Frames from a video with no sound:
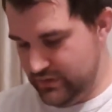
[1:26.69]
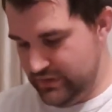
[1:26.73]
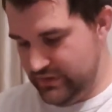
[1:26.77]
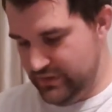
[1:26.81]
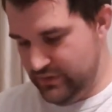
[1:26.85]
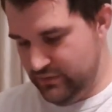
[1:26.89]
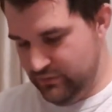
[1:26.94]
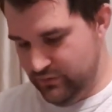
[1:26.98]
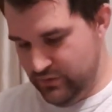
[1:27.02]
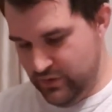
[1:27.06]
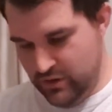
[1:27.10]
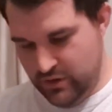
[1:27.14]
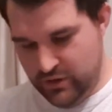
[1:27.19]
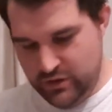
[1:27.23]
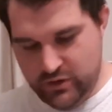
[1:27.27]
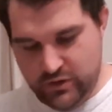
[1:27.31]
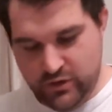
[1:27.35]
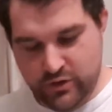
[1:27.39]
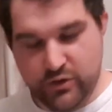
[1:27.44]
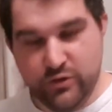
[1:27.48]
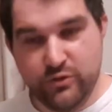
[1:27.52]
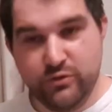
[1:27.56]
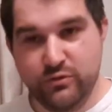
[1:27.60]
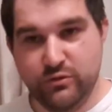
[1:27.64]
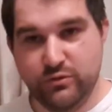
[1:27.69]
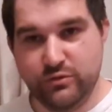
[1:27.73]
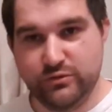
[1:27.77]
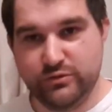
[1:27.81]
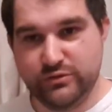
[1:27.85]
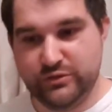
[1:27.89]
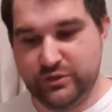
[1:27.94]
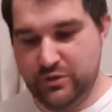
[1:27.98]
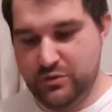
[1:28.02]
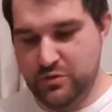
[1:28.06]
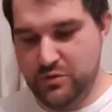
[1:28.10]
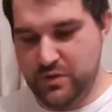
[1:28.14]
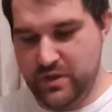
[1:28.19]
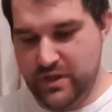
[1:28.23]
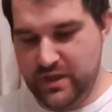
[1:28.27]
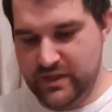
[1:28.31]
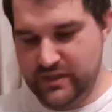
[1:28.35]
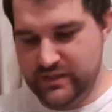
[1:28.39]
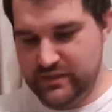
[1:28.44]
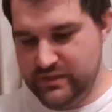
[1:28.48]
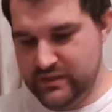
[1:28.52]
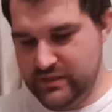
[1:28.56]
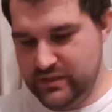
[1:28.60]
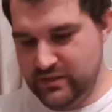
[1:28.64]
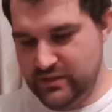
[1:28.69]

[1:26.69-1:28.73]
Still no clue to who it is,